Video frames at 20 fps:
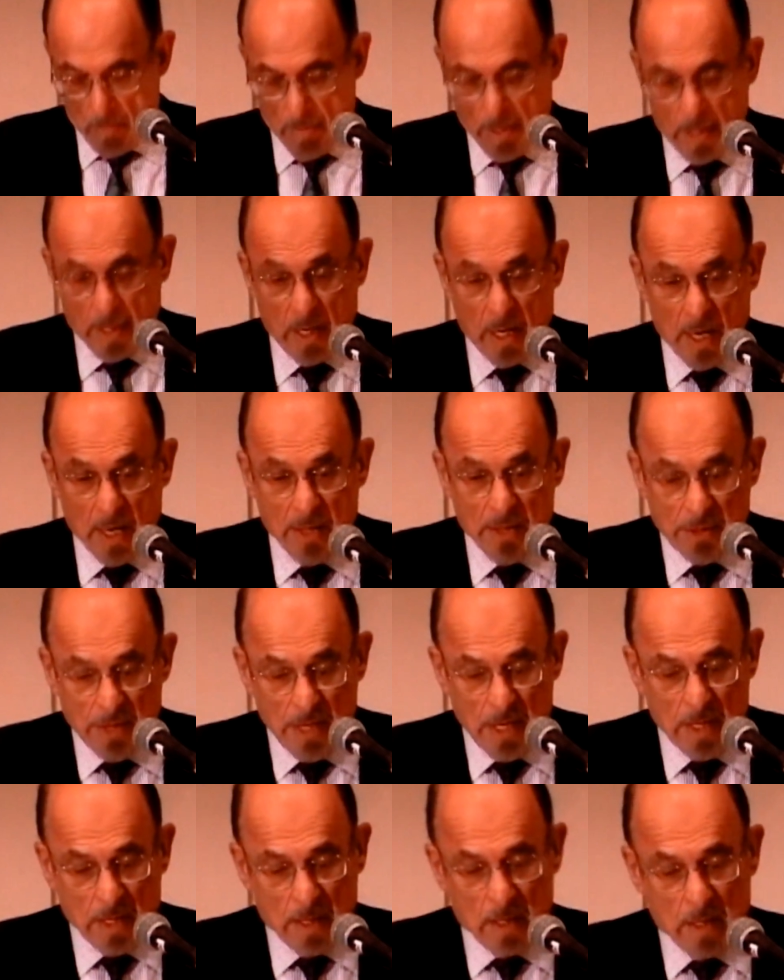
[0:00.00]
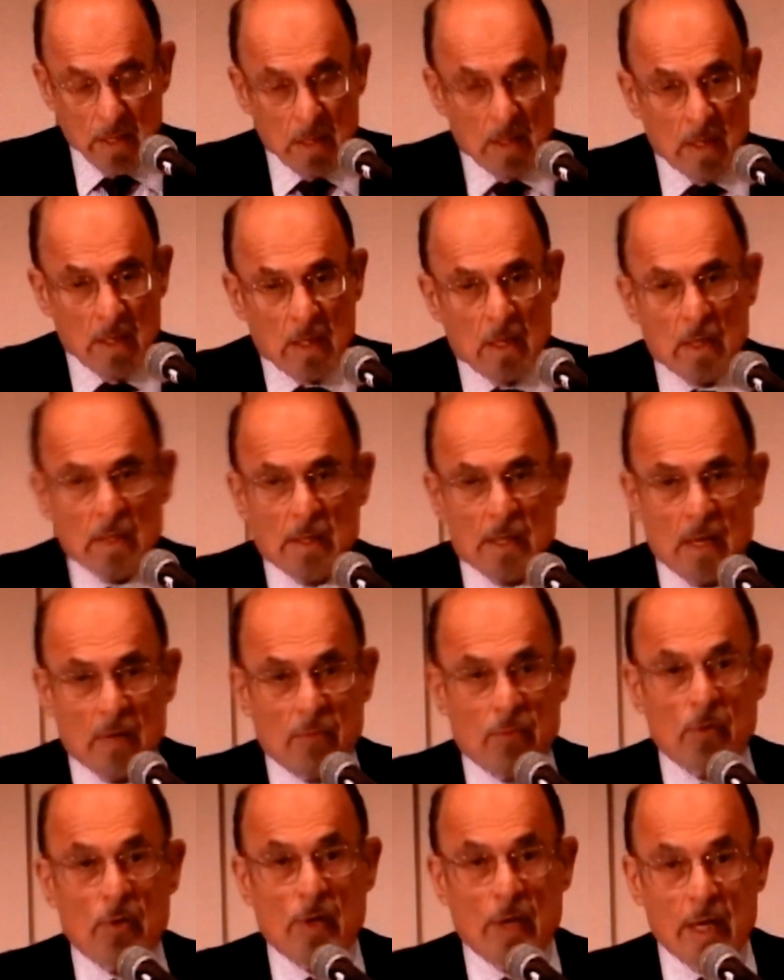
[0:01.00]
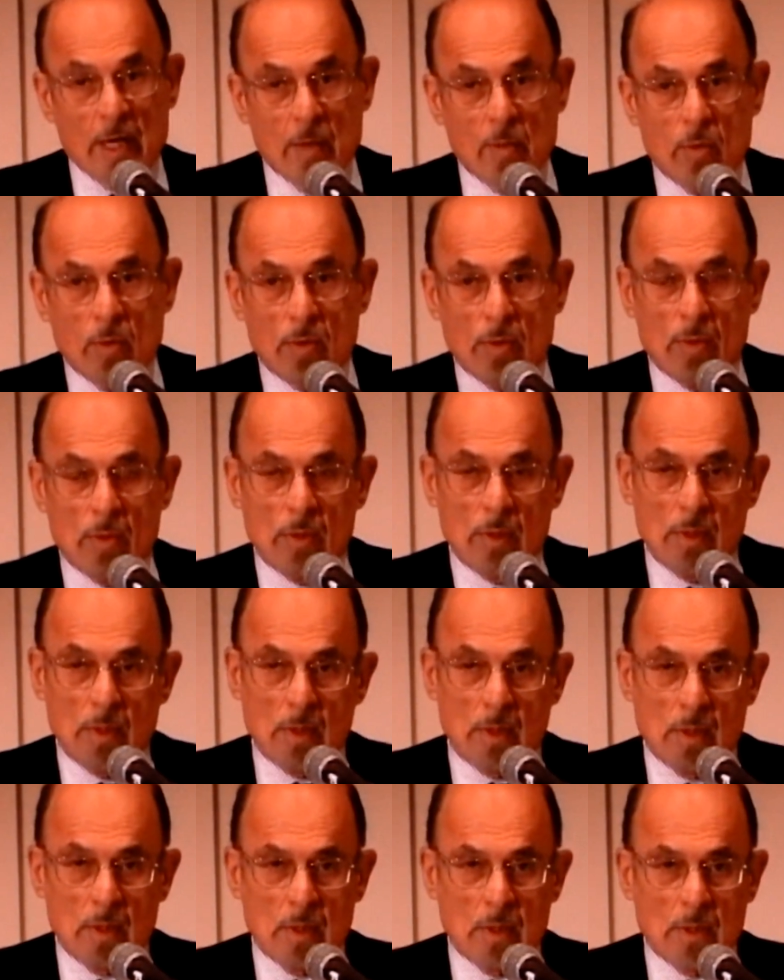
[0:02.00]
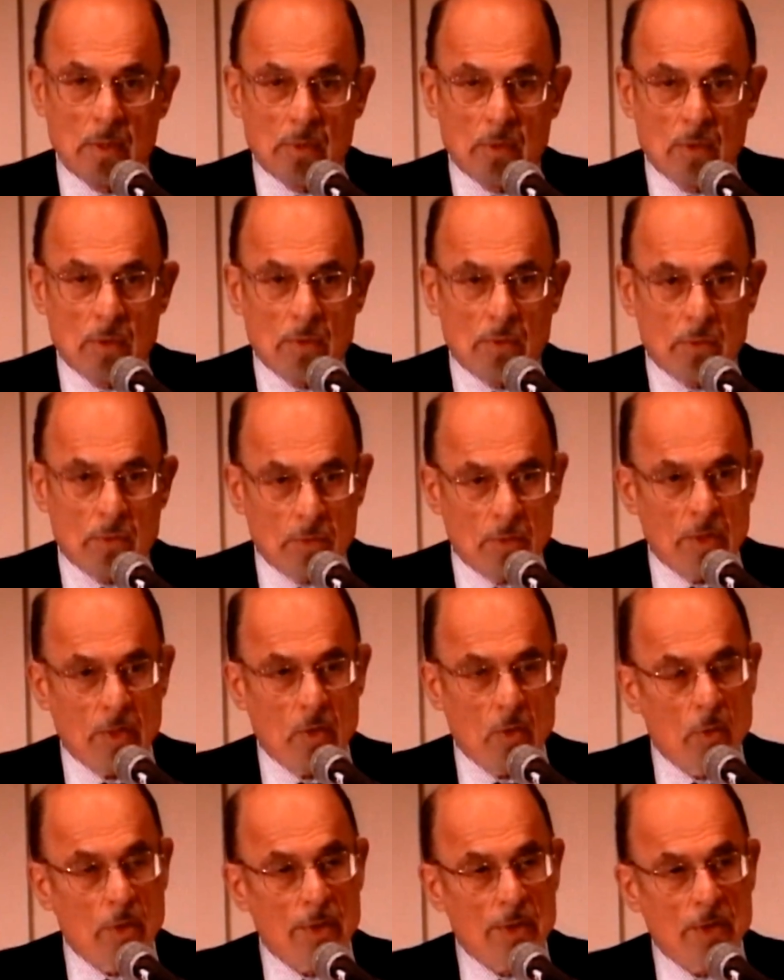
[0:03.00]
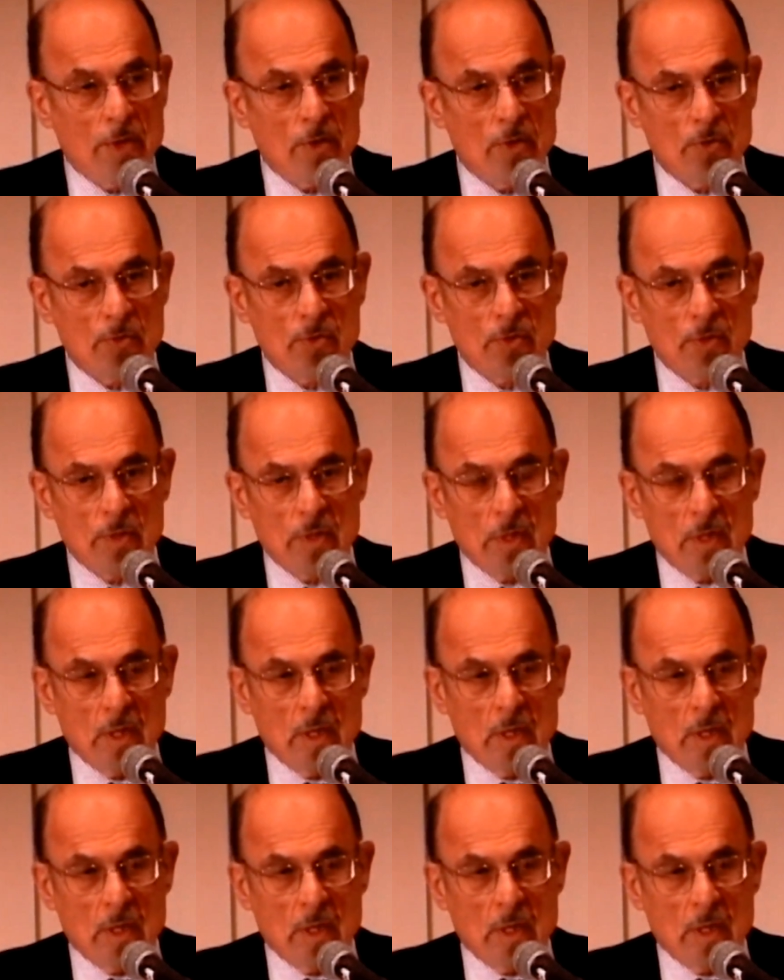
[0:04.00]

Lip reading: But I think that if you're able to deal with this,